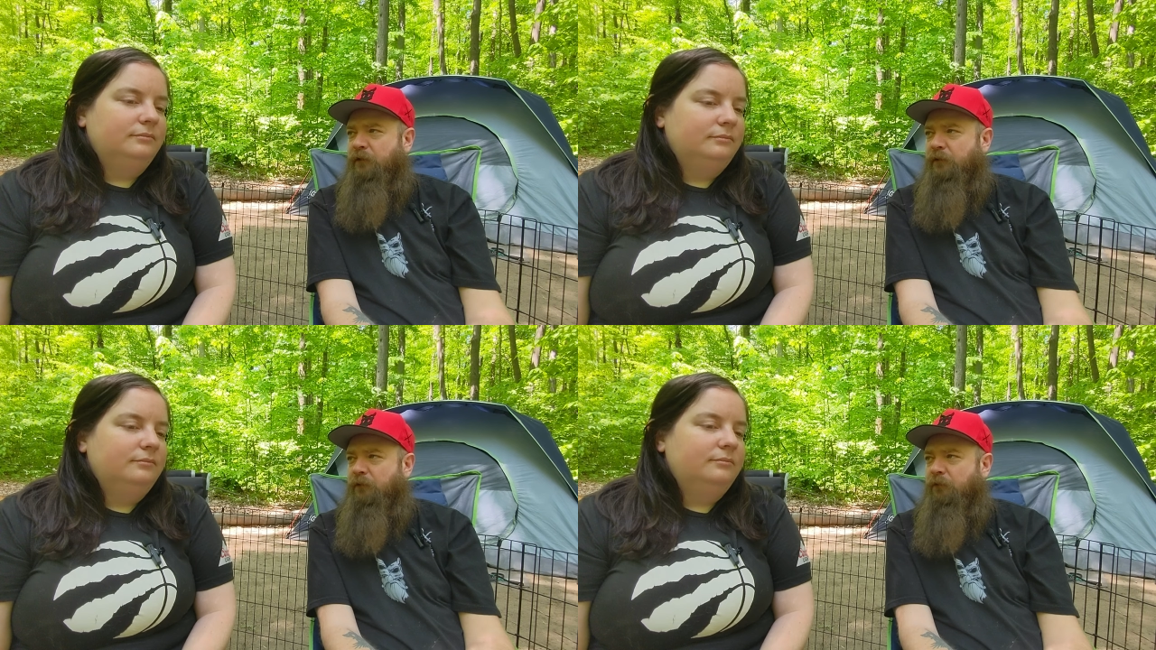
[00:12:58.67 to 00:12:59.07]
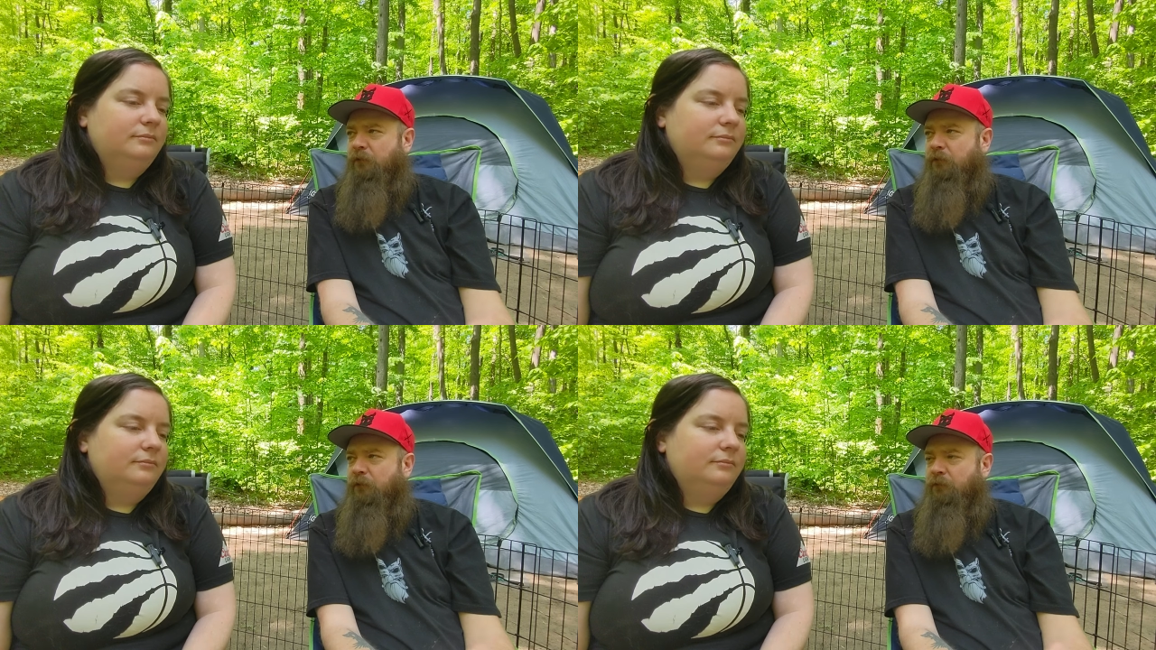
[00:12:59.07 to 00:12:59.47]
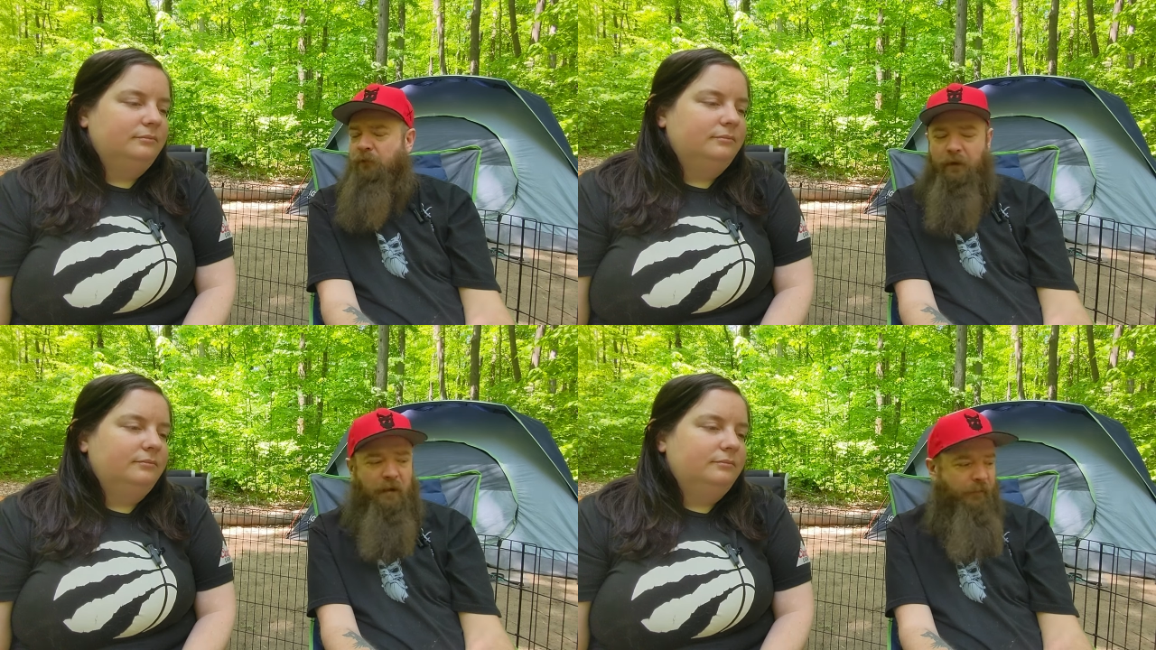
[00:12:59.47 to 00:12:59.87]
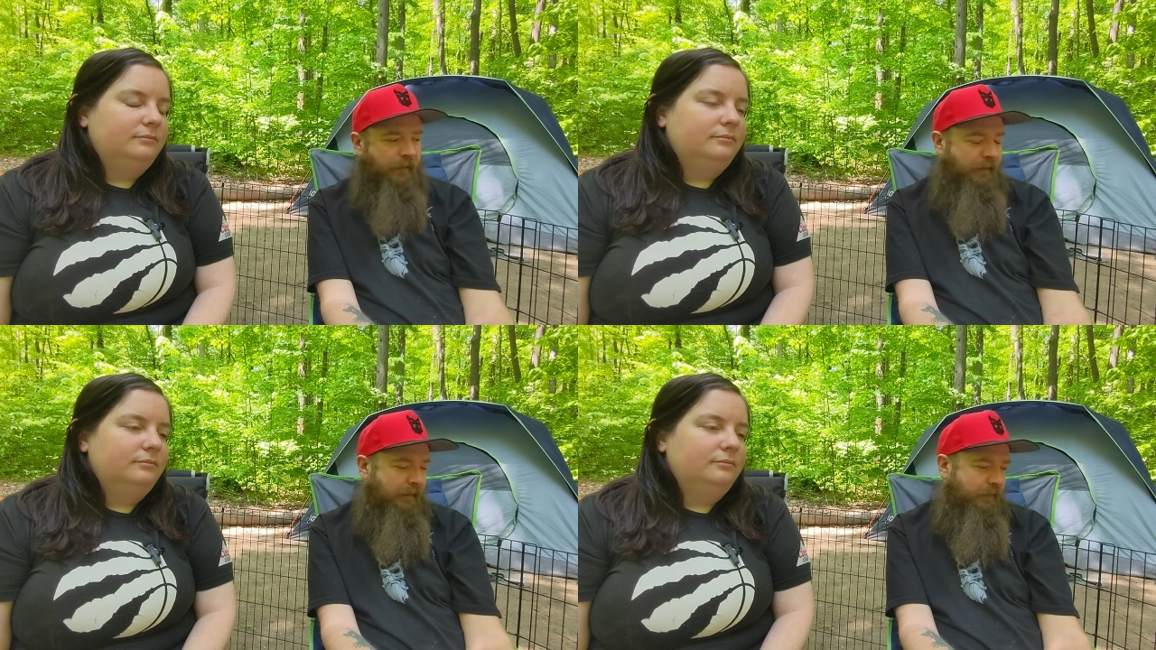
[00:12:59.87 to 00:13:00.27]
Speaker 1: to
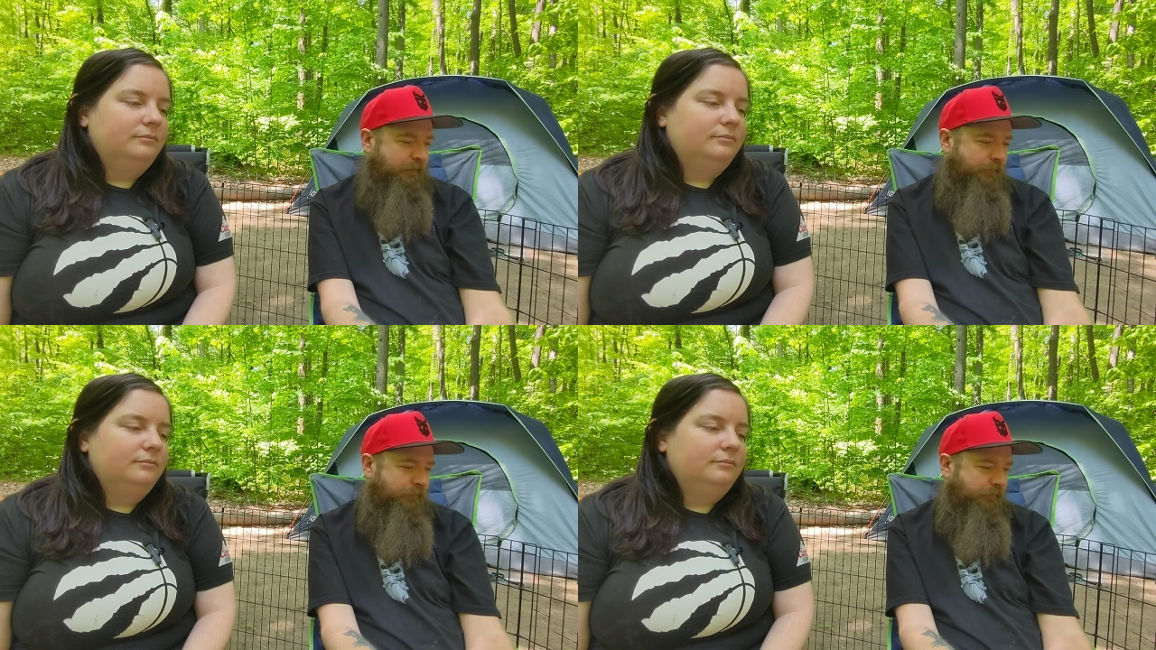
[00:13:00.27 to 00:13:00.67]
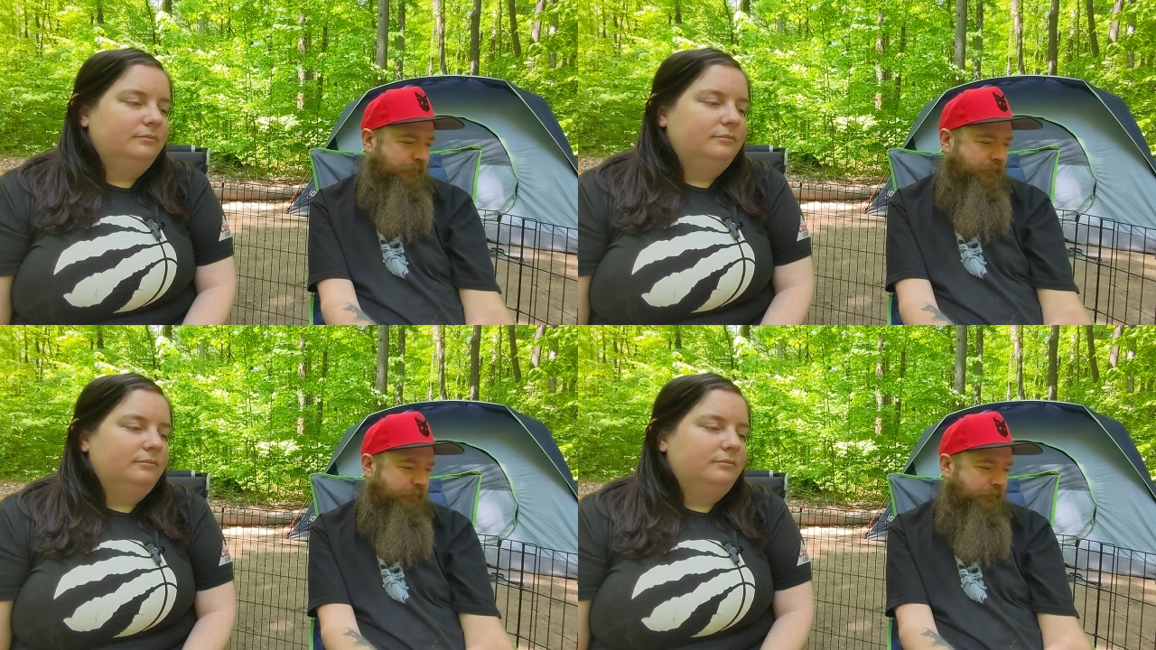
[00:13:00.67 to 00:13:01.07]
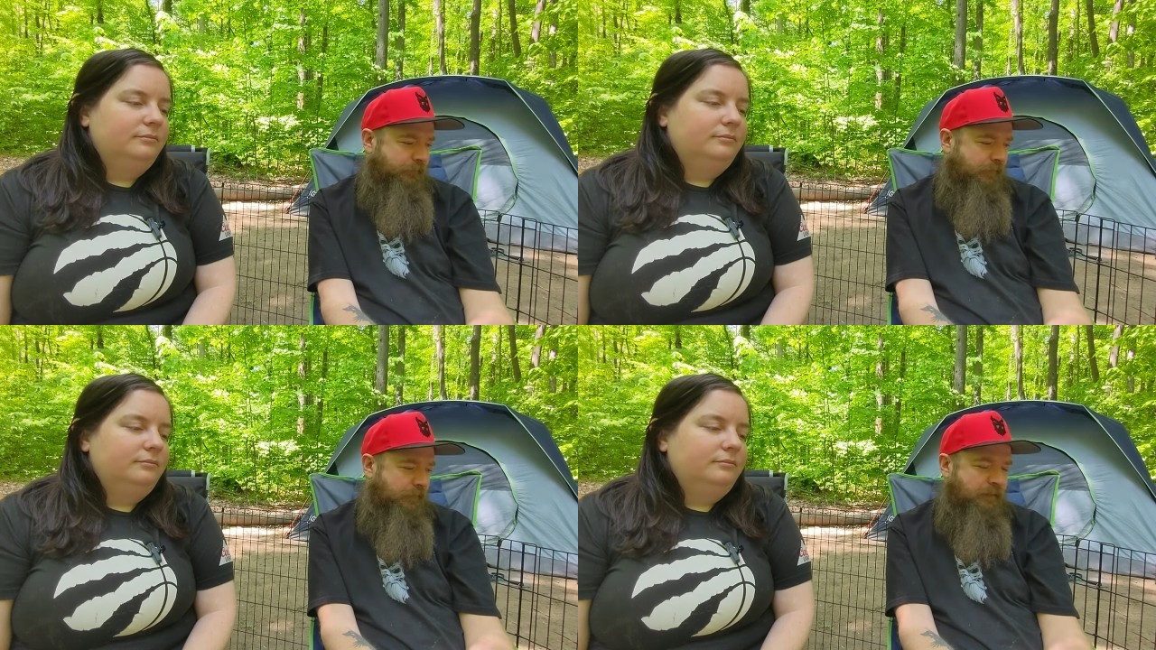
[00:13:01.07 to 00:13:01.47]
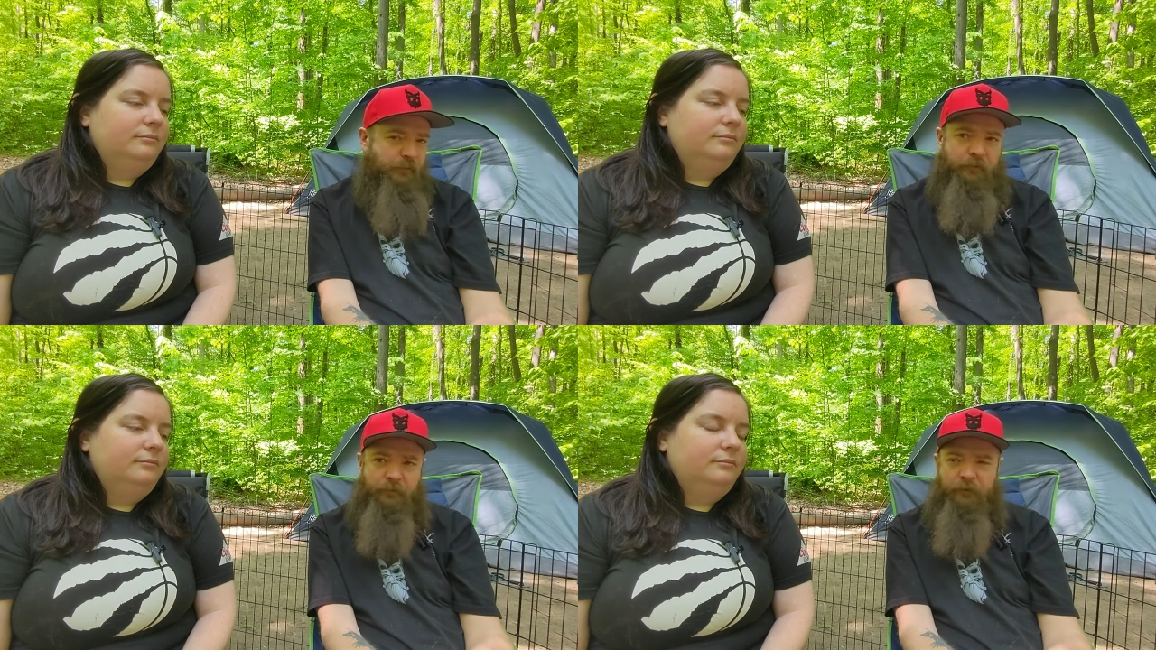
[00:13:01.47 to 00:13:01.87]
accommodate him. And that's
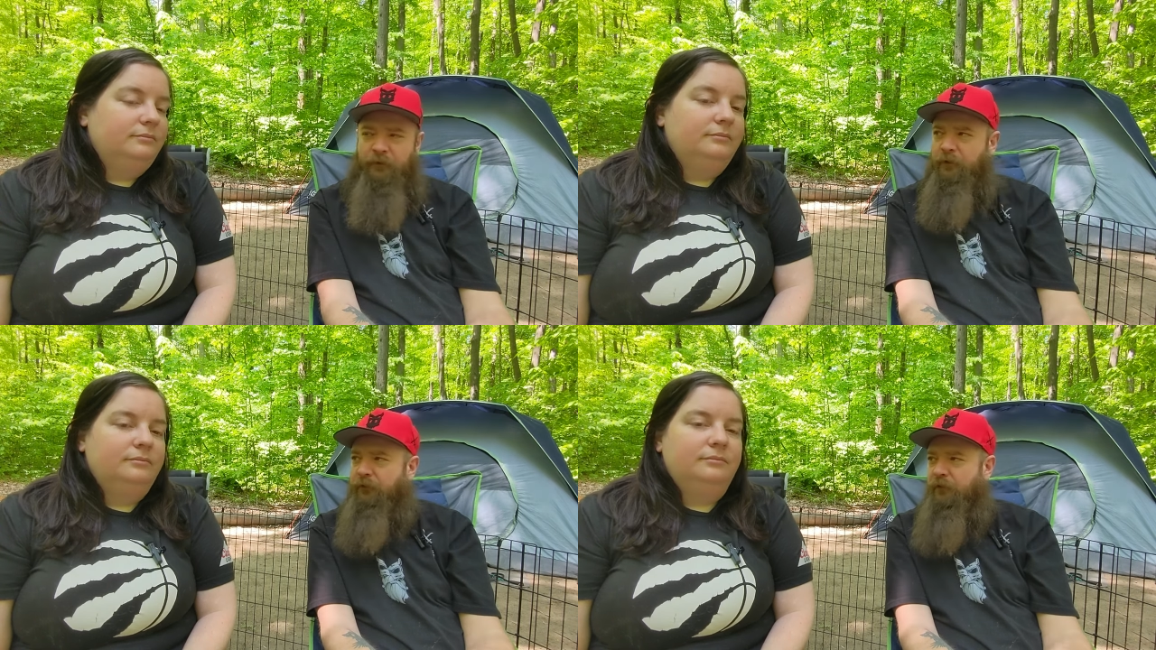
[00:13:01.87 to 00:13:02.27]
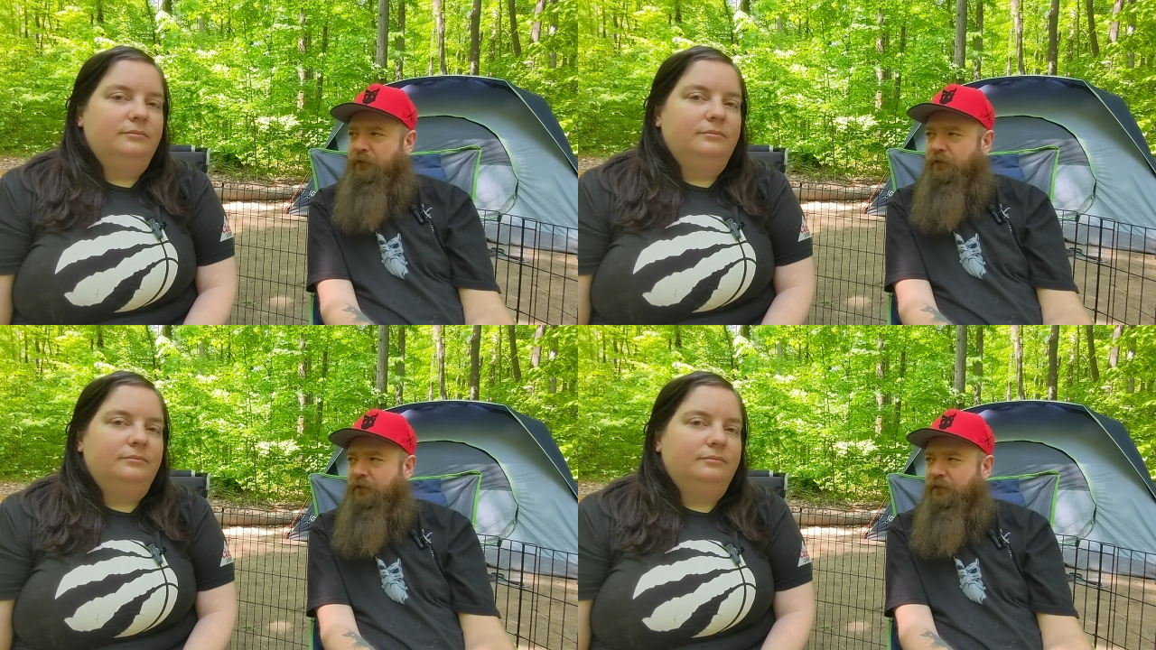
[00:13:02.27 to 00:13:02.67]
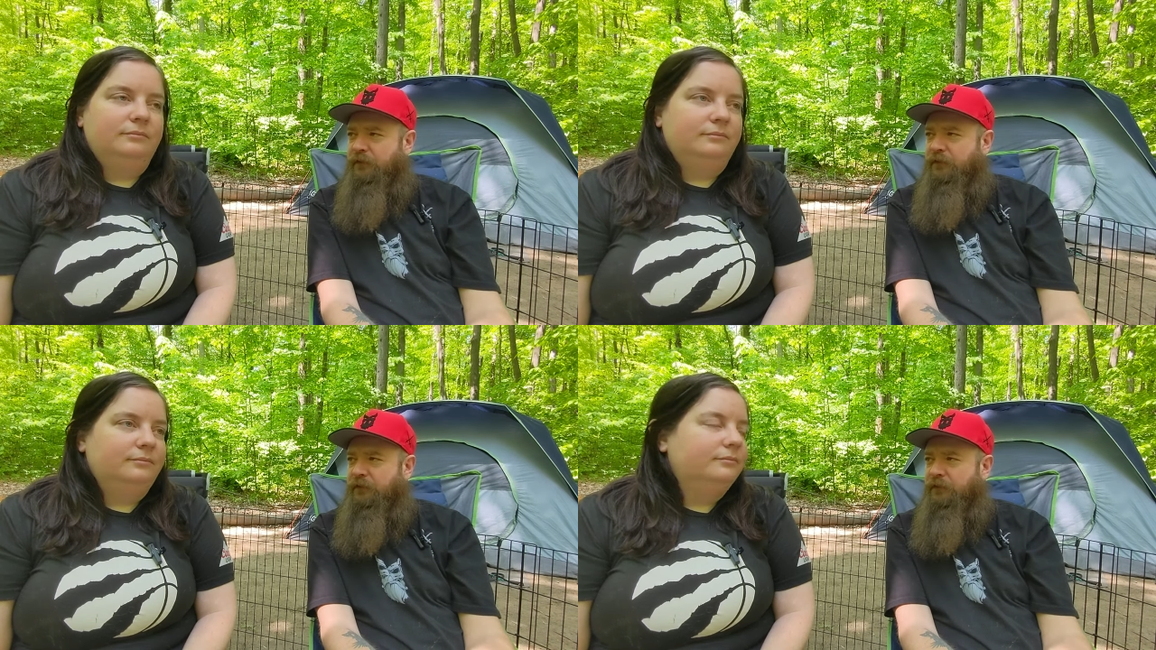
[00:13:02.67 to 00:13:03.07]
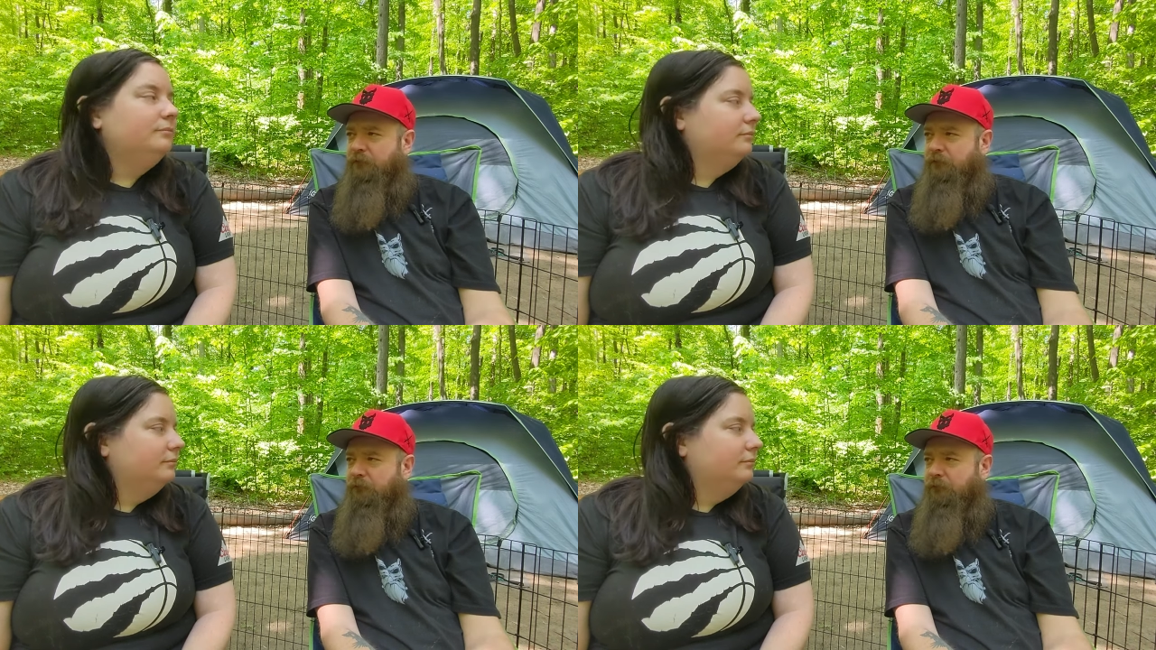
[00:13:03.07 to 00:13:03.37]
what we'll do in the future is